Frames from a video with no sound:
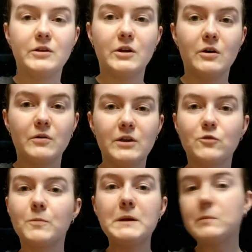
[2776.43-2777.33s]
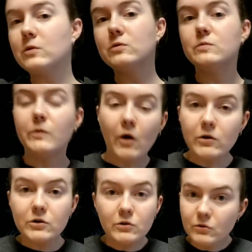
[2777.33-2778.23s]
you know, it's for people who are
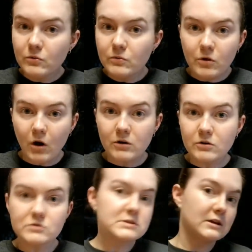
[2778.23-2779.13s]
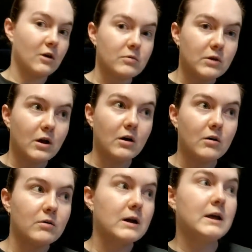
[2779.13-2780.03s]
new gardeners, they don't
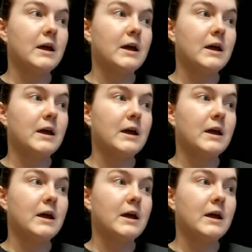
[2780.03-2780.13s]
know,